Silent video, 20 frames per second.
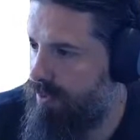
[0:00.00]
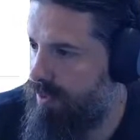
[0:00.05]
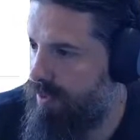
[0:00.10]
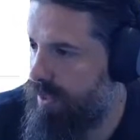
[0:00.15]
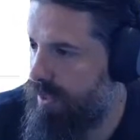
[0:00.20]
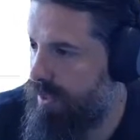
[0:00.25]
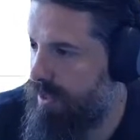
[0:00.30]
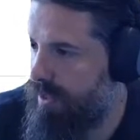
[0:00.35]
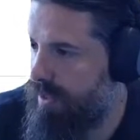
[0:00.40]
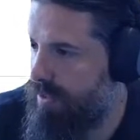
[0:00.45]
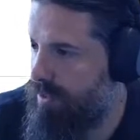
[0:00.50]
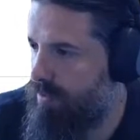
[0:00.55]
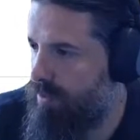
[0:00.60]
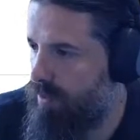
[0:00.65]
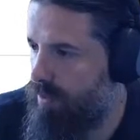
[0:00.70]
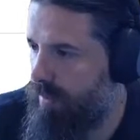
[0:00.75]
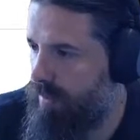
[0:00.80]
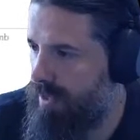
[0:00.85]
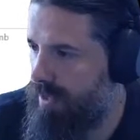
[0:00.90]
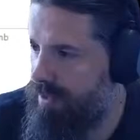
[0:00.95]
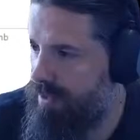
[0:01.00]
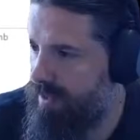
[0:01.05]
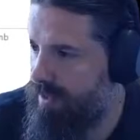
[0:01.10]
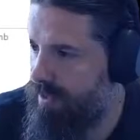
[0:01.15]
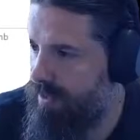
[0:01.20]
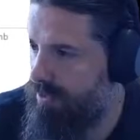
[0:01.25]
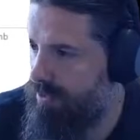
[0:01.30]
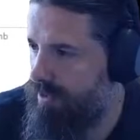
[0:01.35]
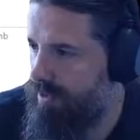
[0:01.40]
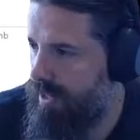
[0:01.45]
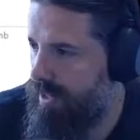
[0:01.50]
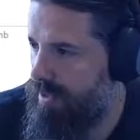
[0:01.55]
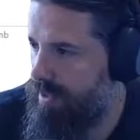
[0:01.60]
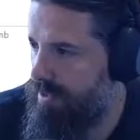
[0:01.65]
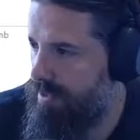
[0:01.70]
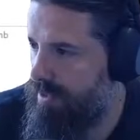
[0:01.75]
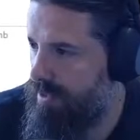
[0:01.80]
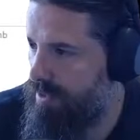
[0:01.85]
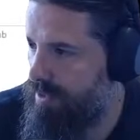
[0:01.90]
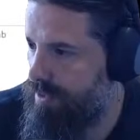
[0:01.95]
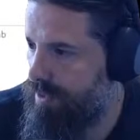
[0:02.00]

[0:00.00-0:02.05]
that will basically create this